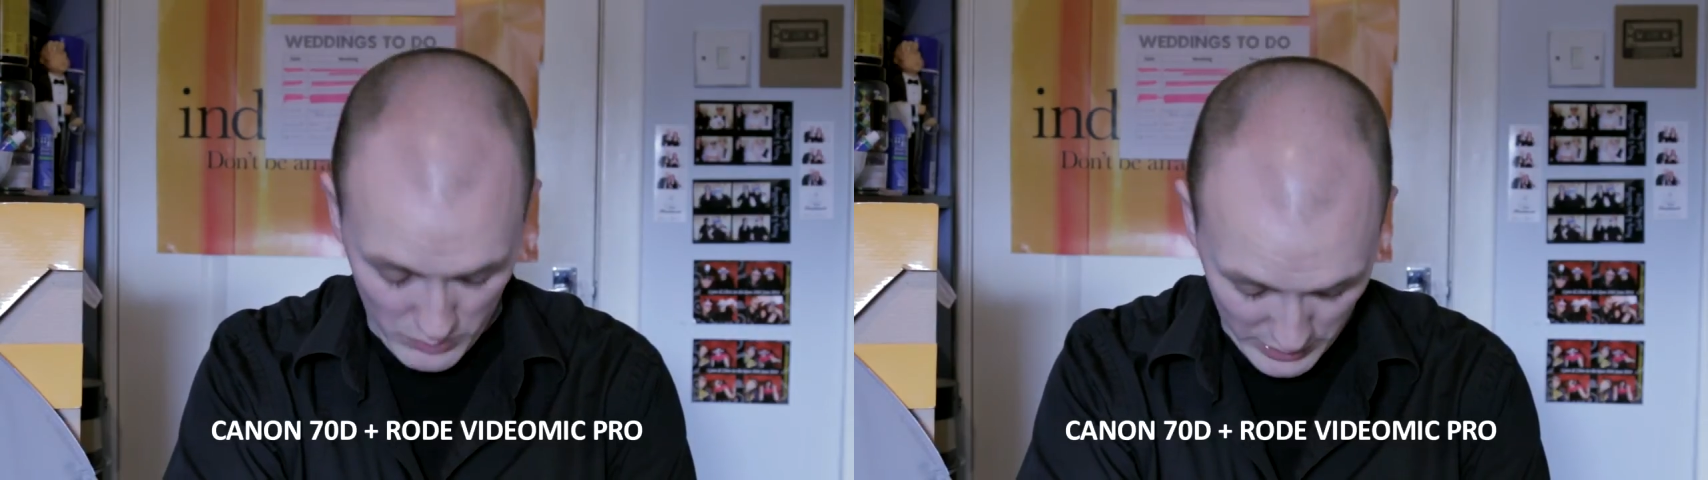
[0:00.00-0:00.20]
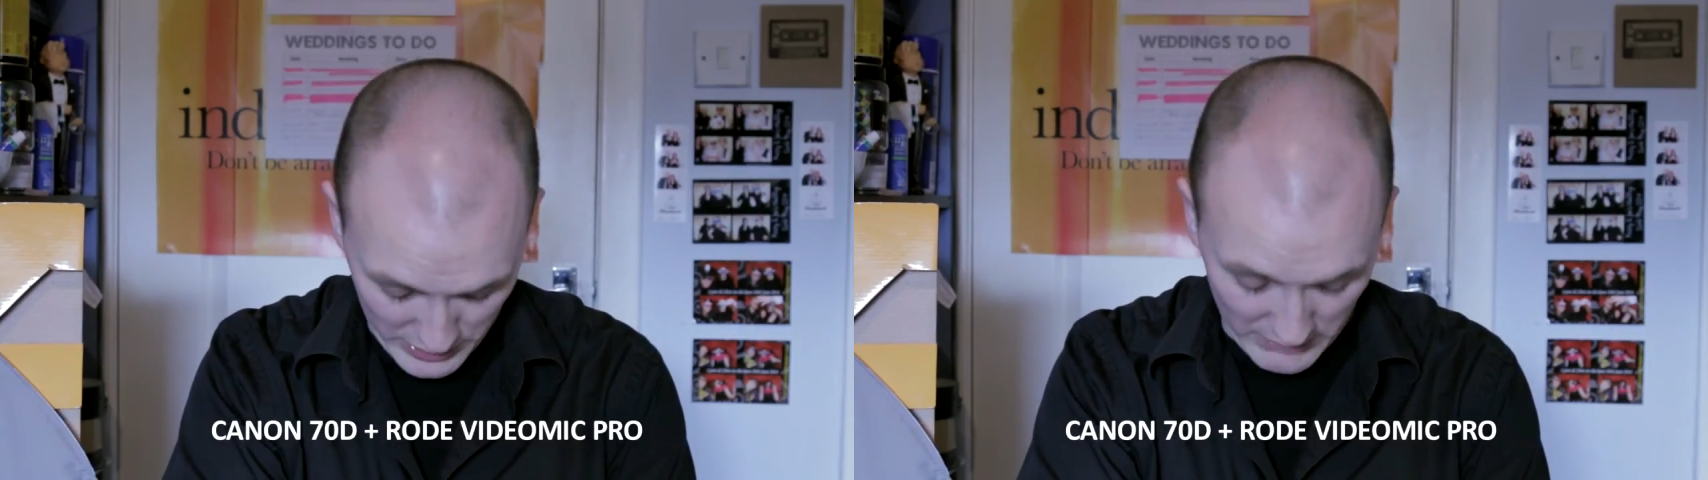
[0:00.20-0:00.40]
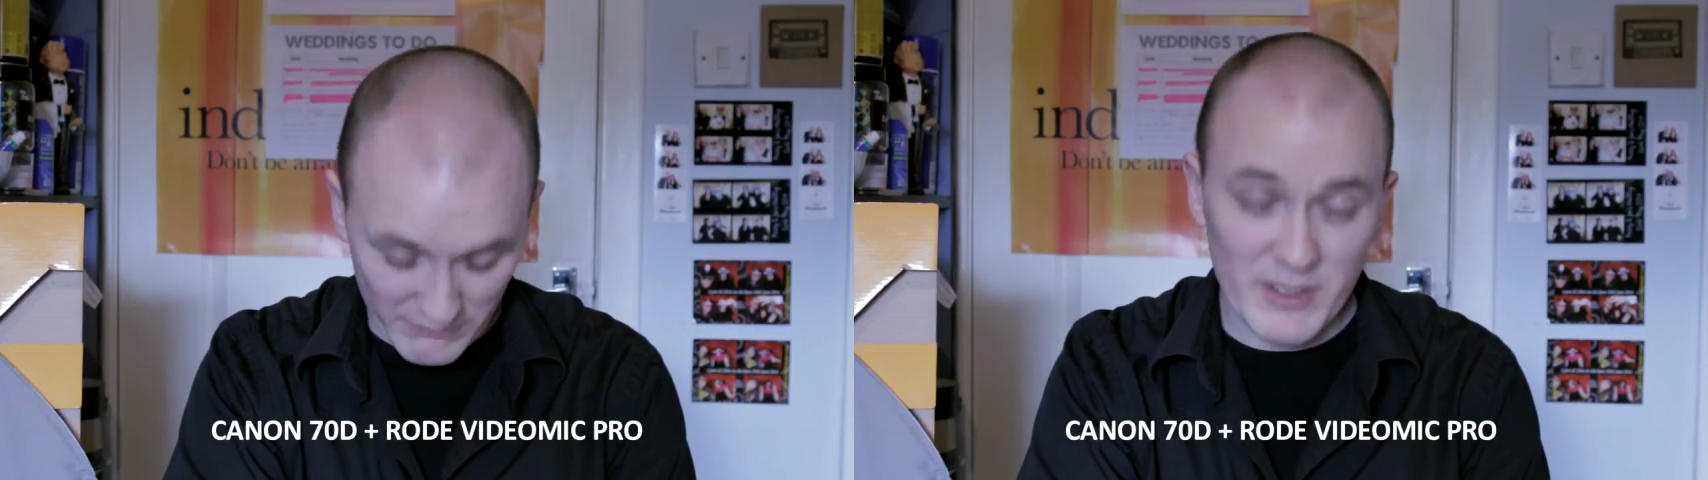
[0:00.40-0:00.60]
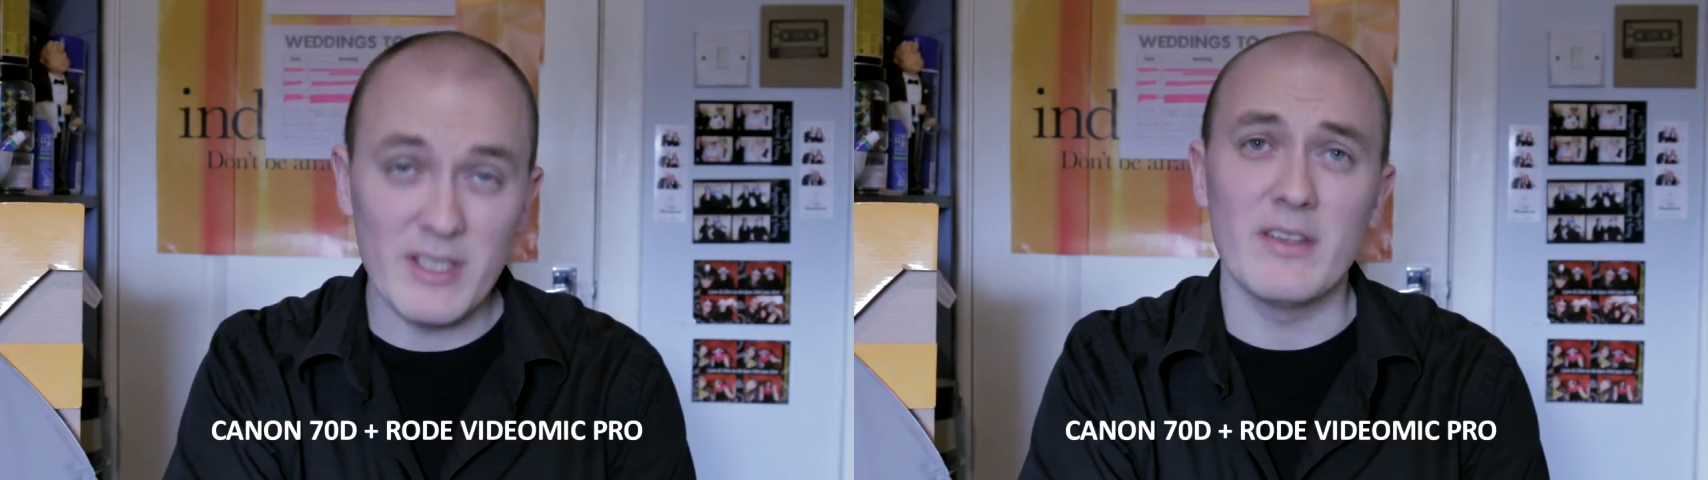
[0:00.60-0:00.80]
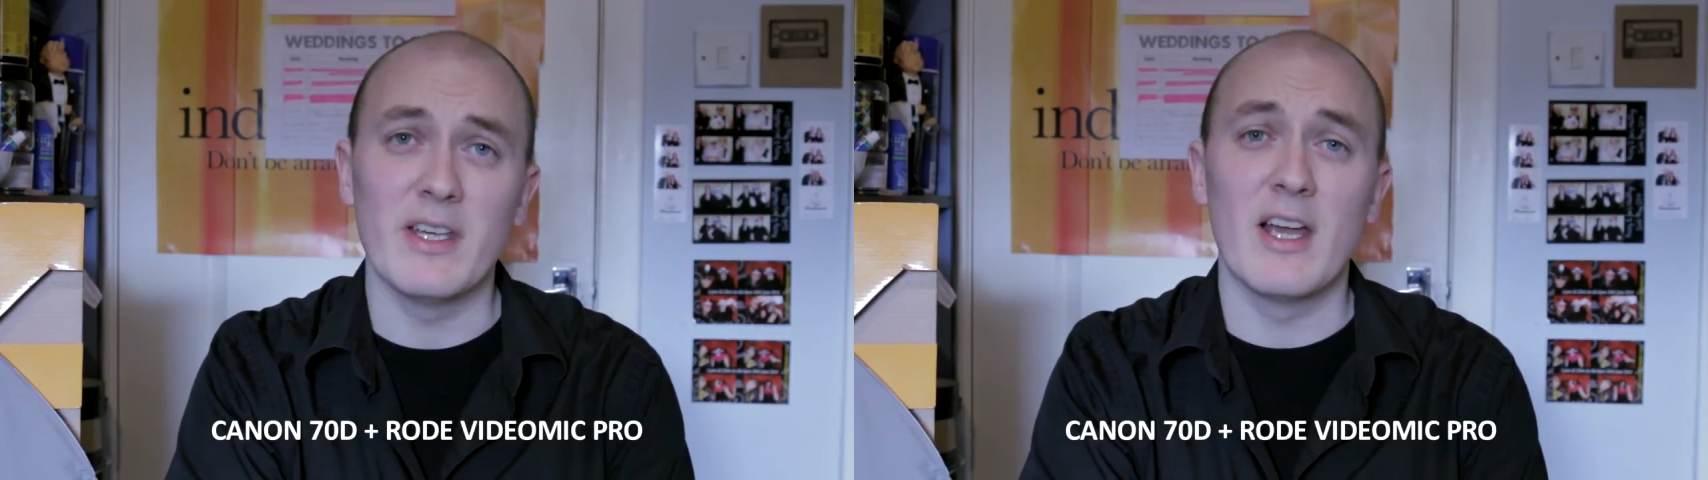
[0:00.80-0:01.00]
which
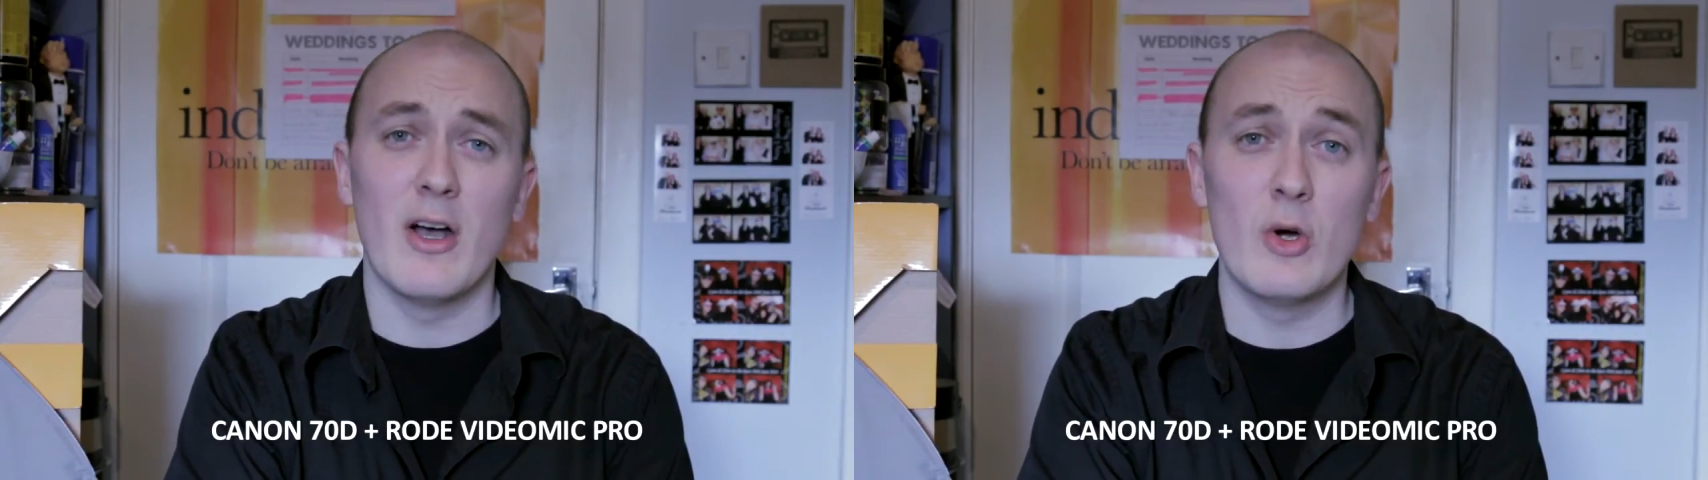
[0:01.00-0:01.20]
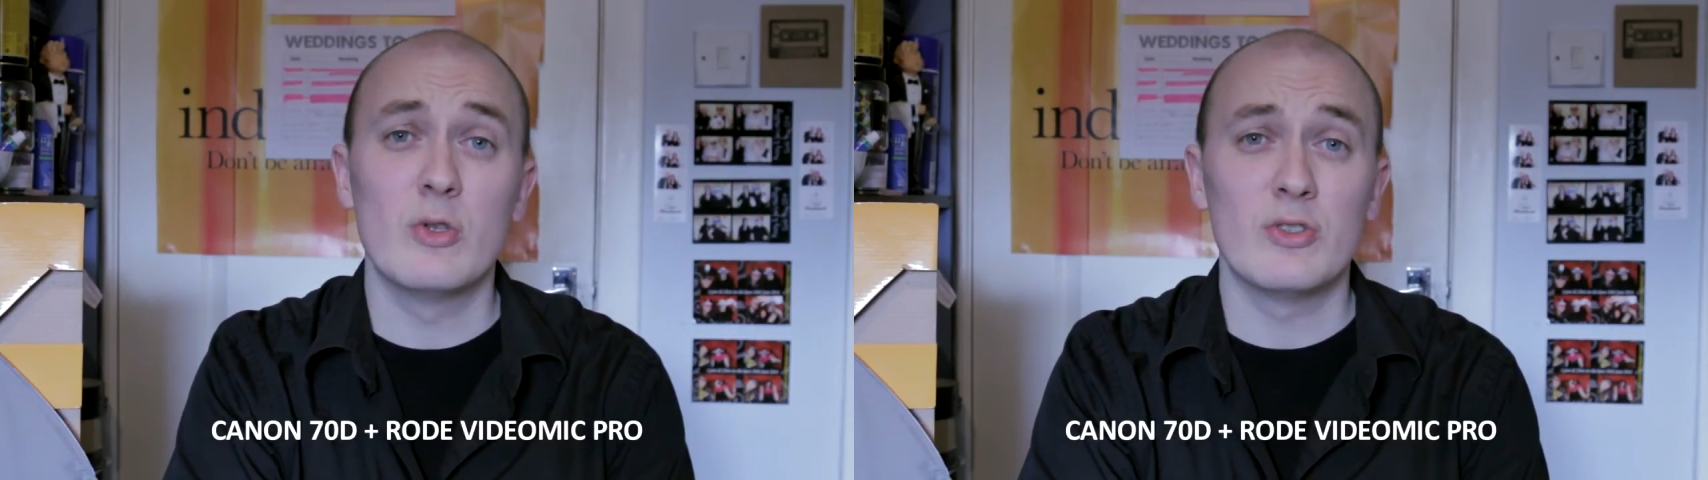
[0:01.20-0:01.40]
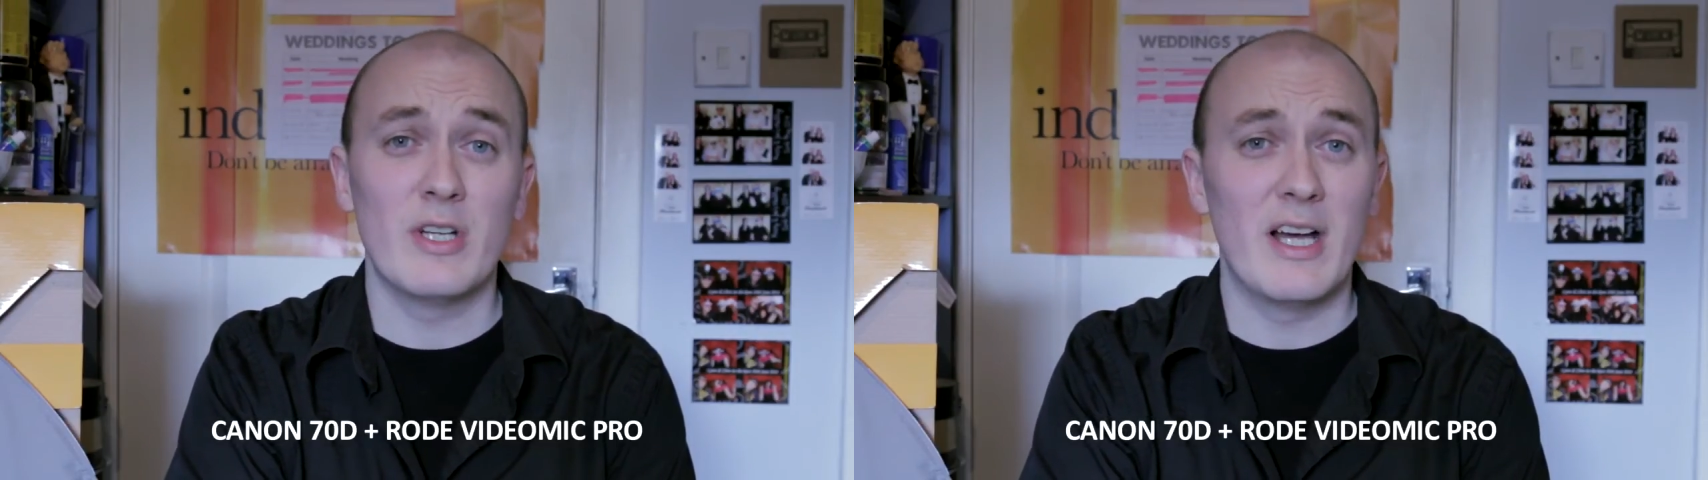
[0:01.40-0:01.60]
conveniently I also